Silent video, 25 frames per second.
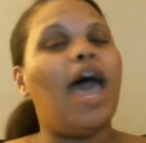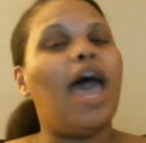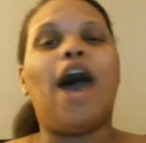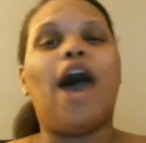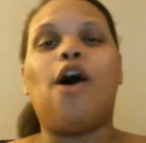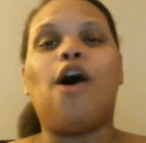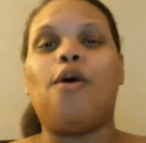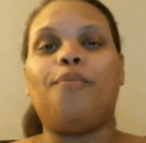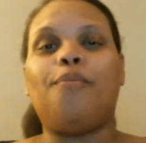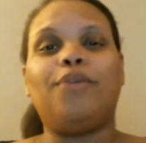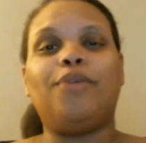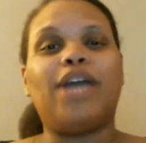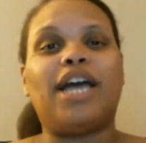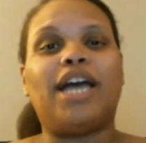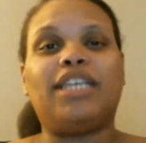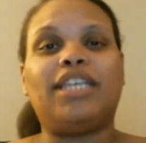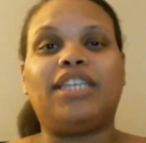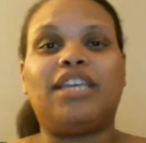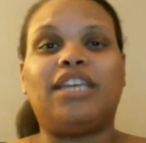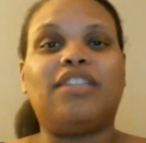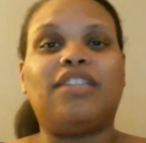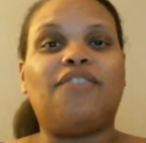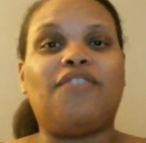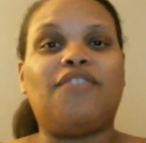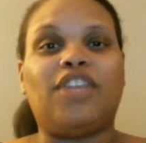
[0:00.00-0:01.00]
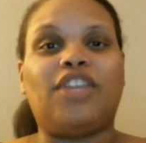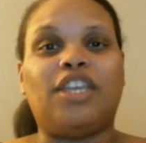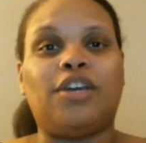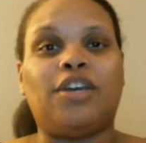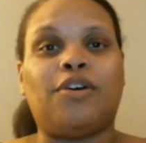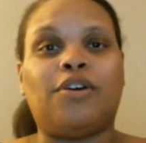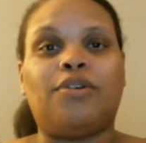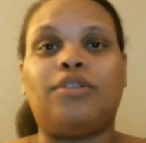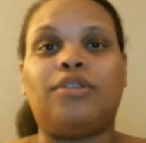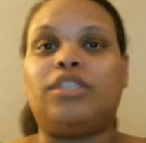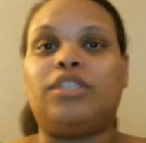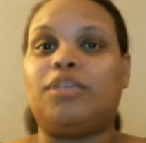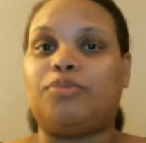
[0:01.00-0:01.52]
I hope you guys like the
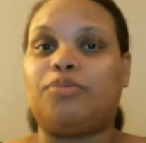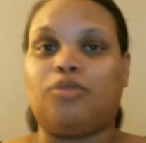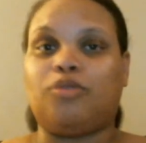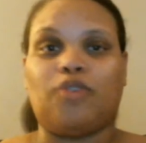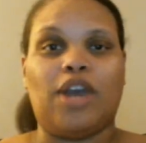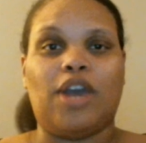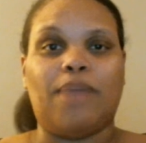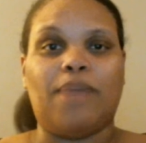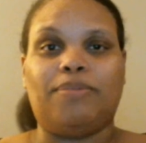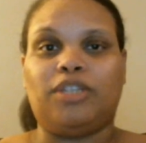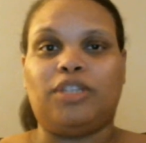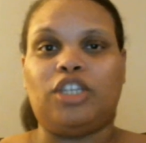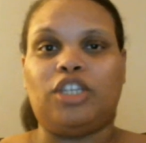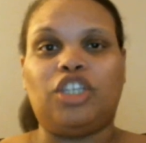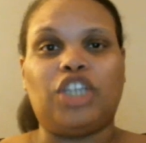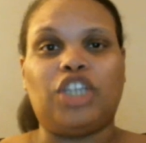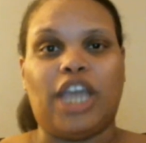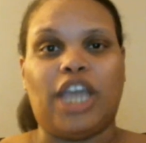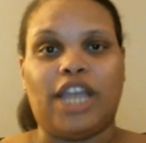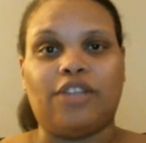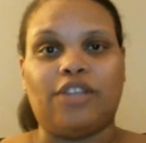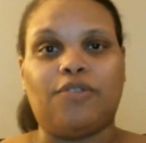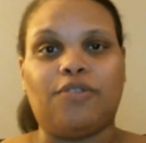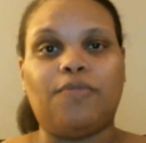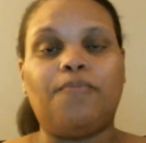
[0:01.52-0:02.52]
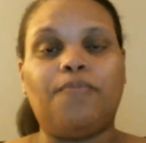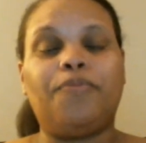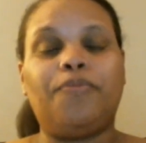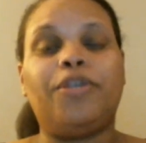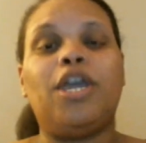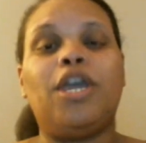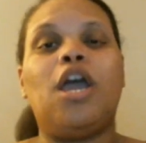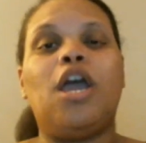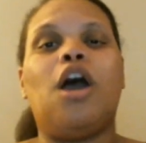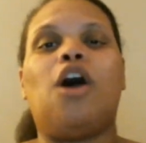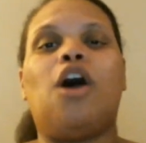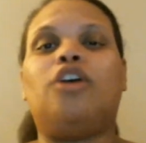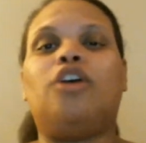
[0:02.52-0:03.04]
video. Subscribe to the channel.
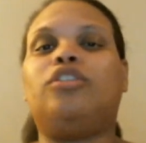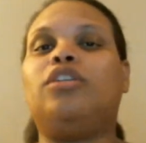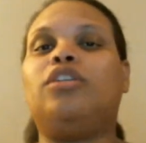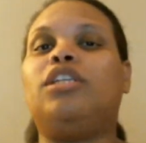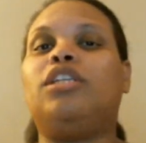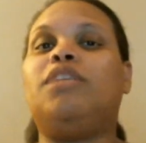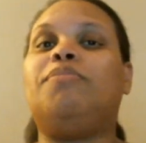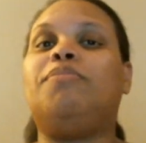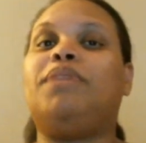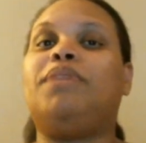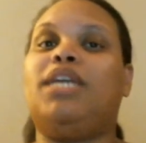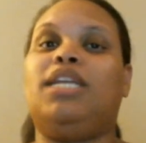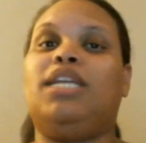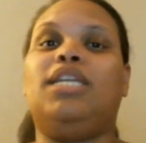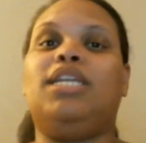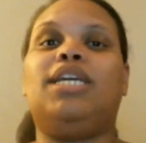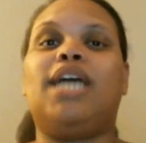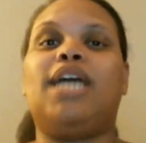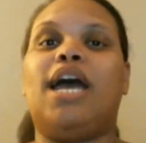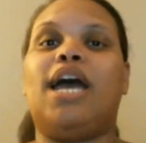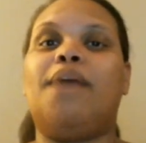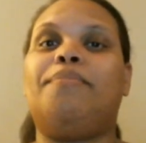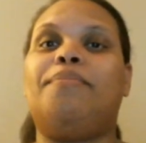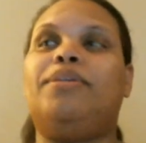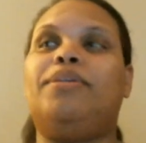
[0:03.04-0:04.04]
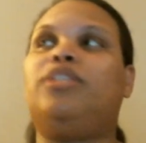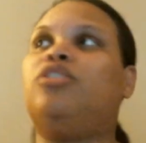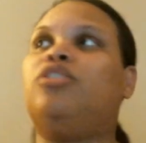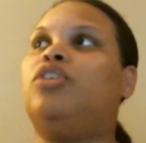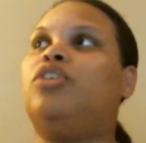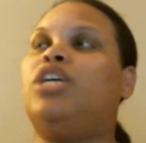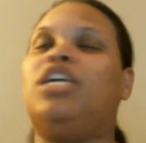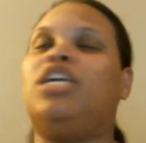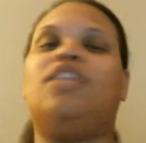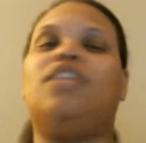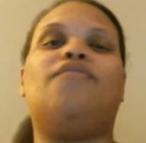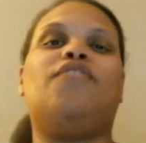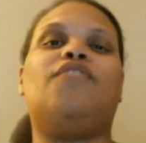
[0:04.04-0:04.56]
Also, leave me any comments or
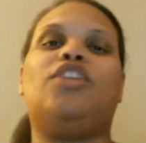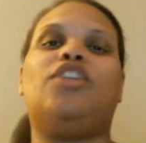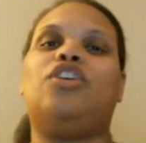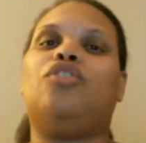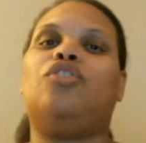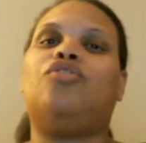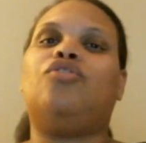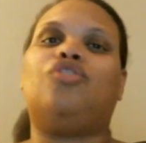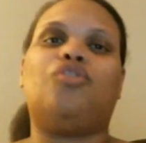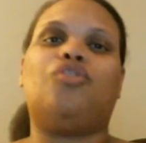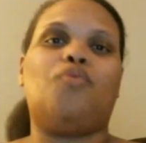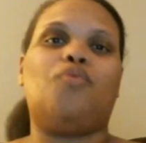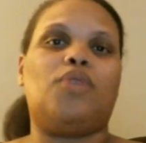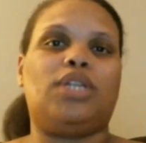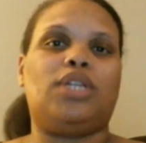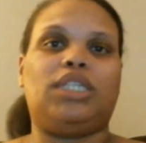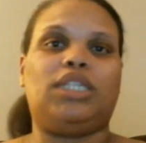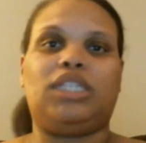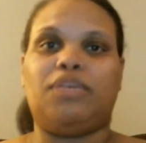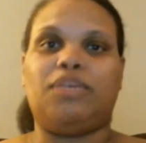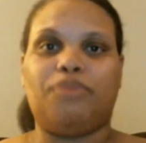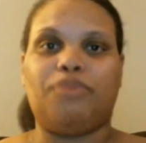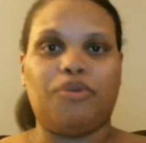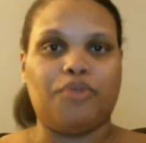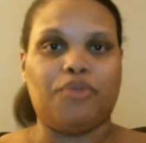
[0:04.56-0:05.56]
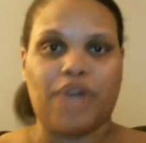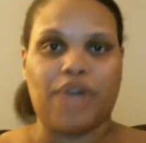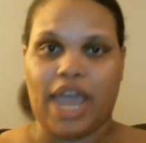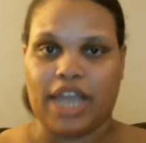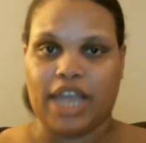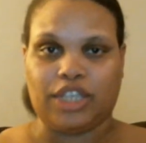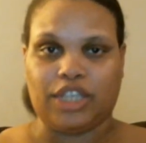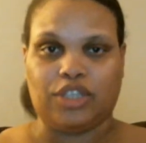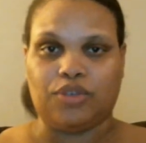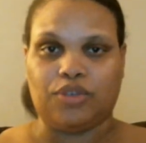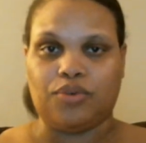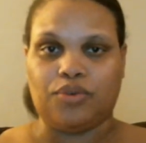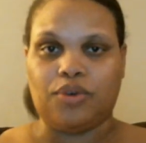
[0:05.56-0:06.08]
any videos you want to see me
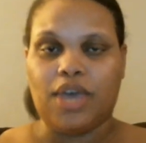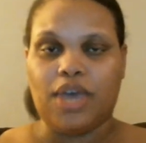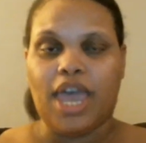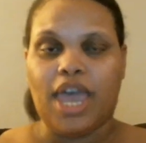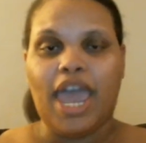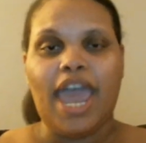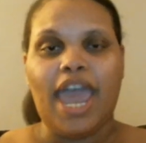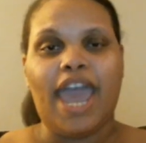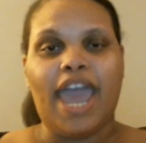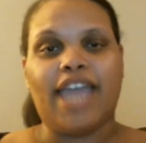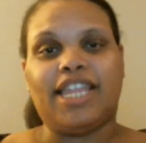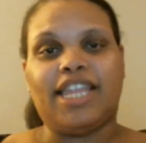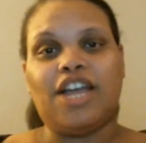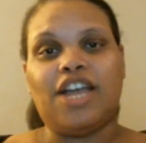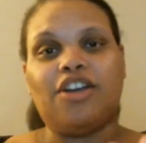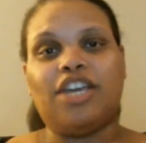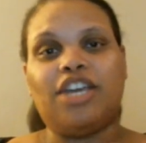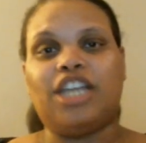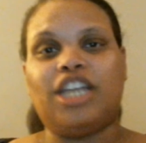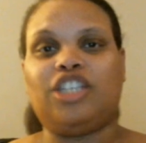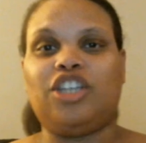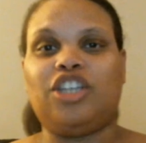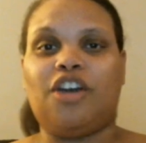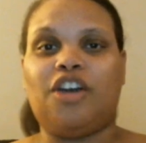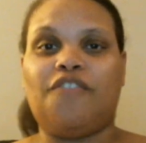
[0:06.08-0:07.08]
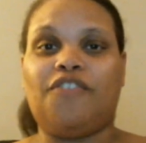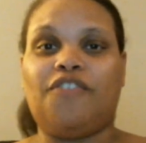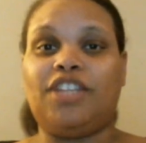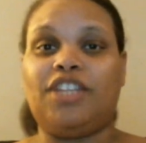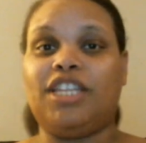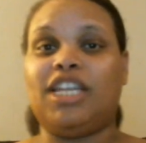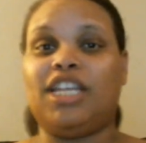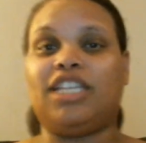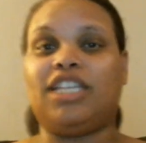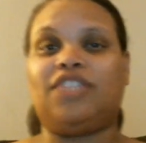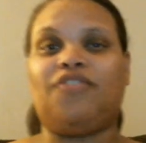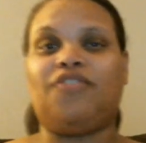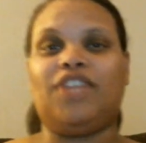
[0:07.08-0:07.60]
react to. And I'll catch y'all for the
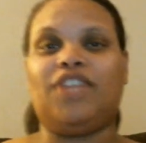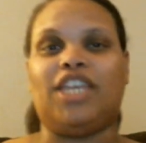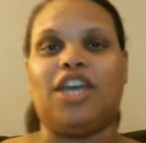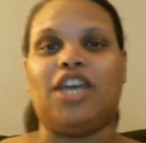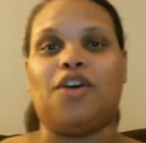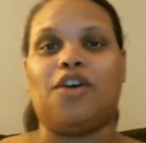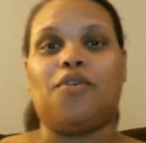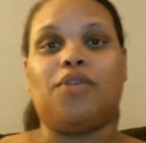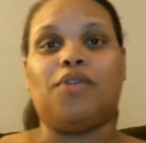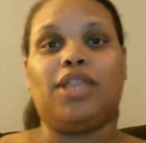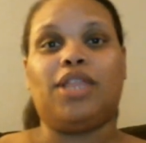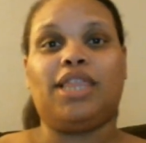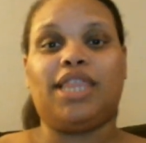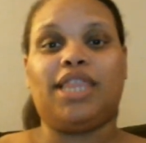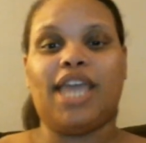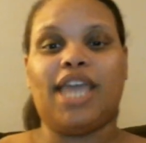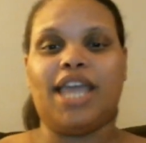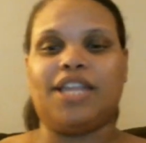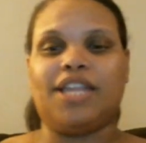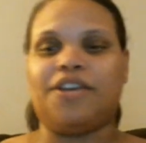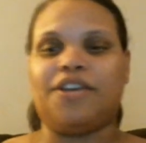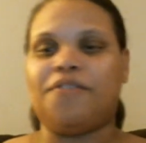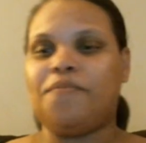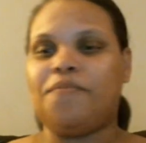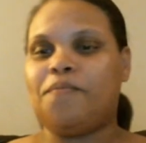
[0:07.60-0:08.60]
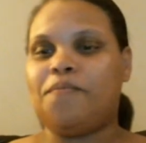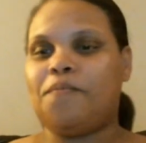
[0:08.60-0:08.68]
next video. Later.